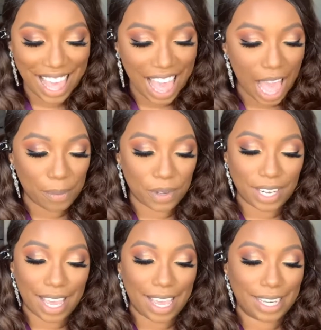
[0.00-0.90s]
I'm gonna
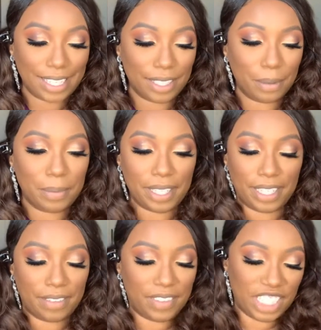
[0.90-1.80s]
add a little bit
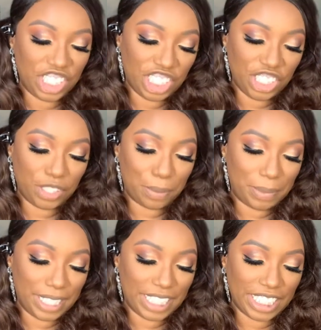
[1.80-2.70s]
of the Ginger
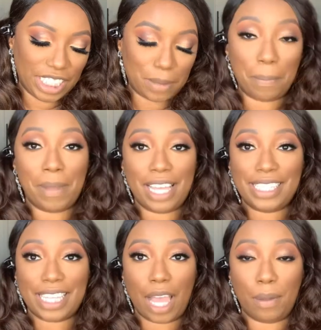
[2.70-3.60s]
Binge
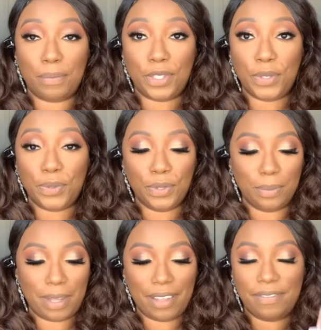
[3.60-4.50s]
Macao Mule
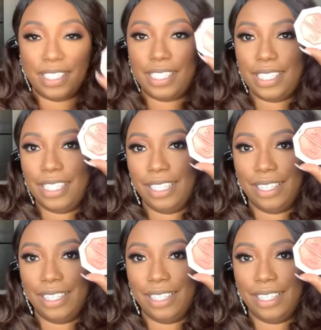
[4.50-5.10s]
by Fenty.